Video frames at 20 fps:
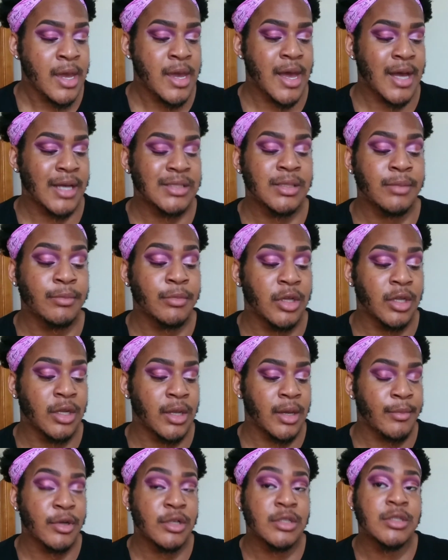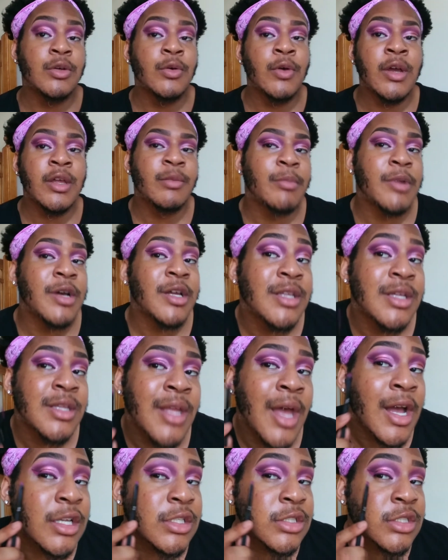It has some glimmer to it, but it did
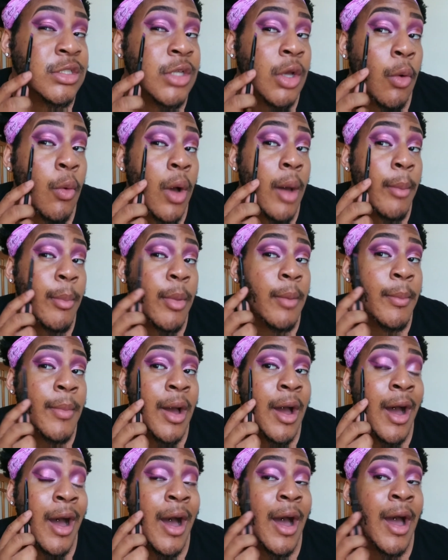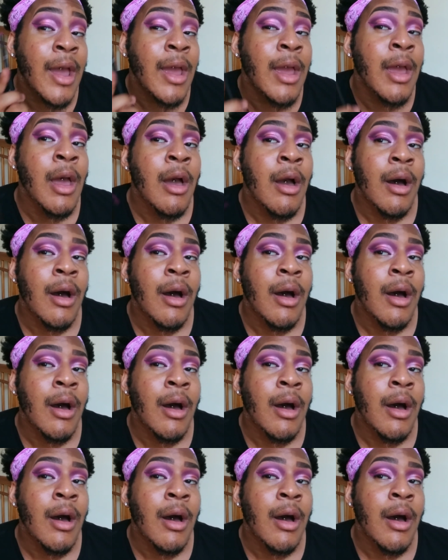not show up on my eye.